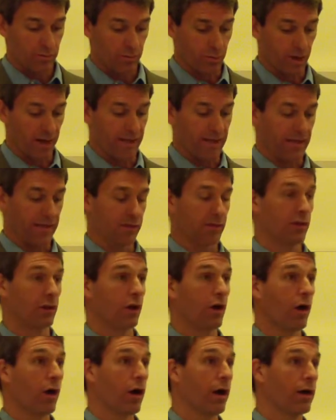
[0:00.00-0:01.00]
breaking the
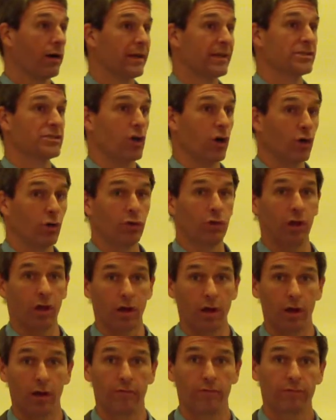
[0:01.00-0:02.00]
law, its own
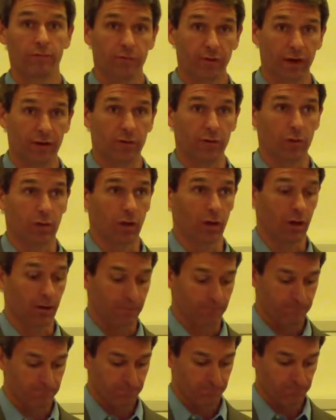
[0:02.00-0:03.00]
law, federal law.